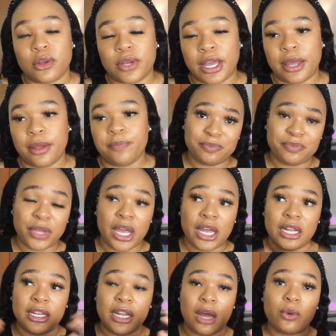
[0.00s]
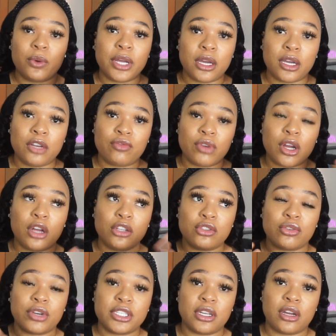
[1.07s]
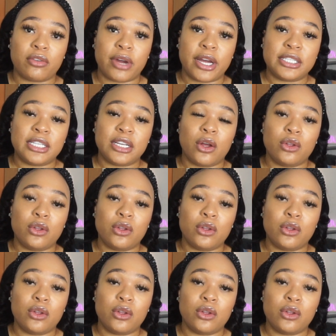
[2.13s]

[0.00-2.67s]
Okay, now in regards to critical writing,